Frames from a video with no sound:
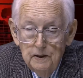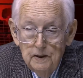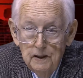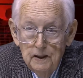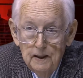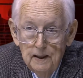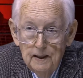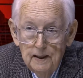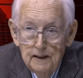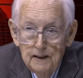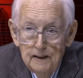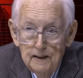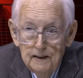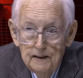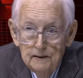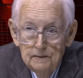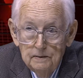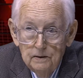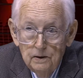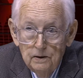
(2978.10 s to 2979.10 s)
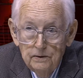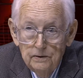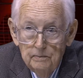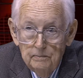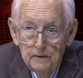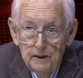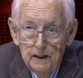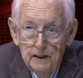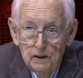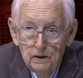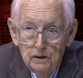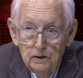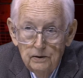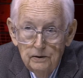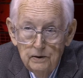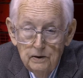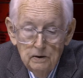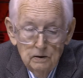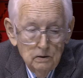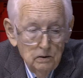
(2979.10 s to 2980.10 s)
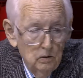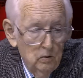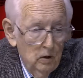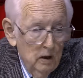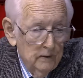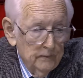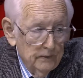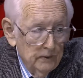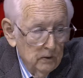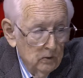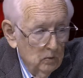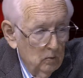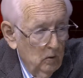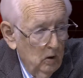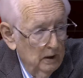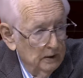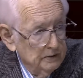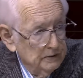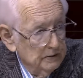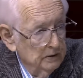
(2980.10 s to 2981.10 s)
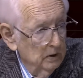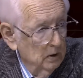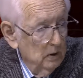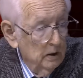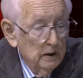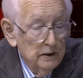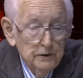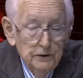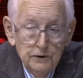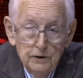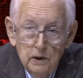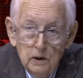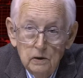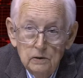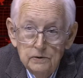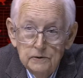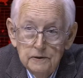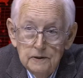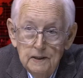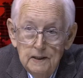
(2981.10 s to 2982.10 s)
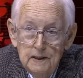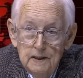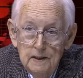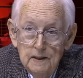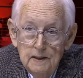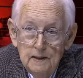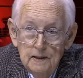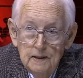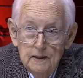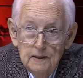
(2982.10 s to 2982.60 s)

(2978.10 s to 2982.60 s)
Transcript: uh, or the mayor, the whoever wants no gun shows,